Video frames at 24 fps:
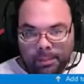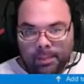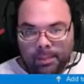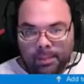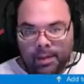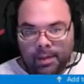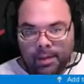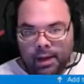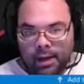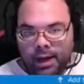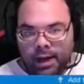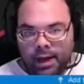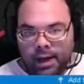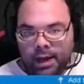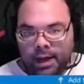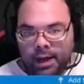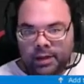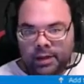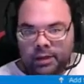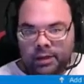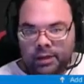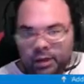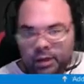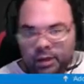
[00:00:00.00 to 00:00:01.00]

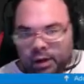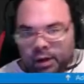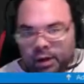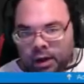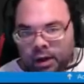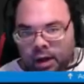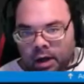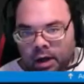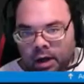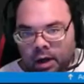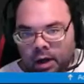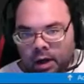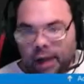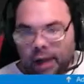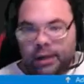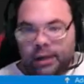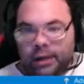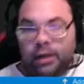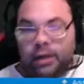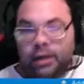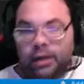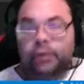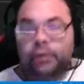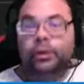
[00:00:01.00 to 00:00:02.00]
yes, okay,
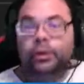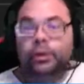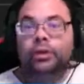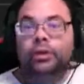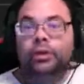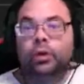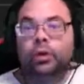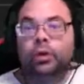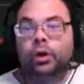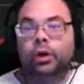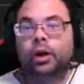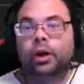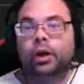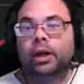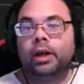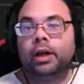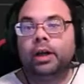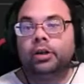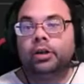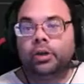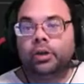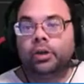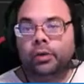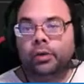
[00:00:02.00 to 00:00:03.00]
the restore
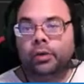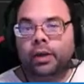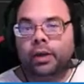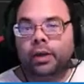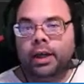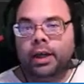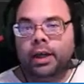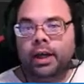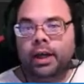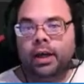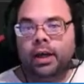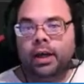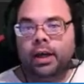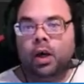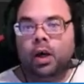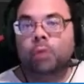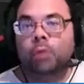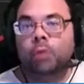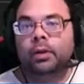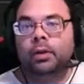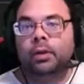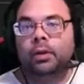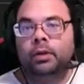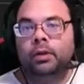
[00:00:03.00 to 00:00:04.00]
directory is on the
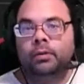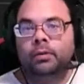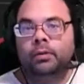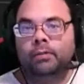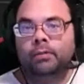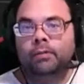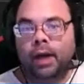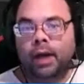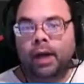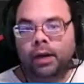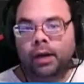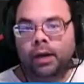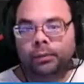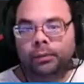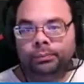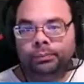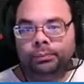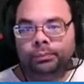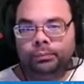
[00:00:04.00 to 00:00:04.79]
open file.